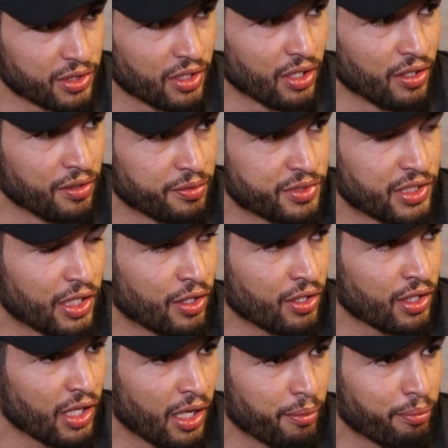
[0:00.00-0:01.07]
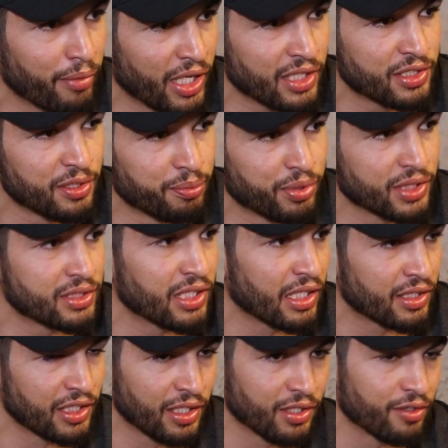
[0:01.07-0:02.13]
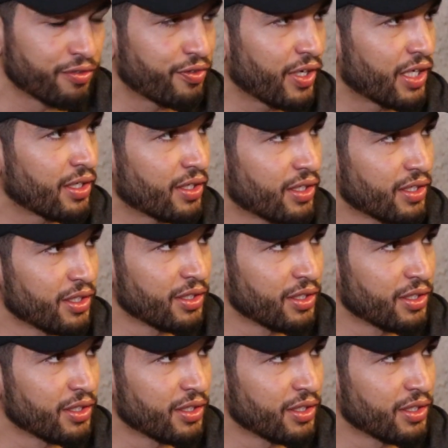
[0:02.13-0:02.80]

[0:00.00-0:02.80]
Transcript: gloves that are not meant to protect the other fighter.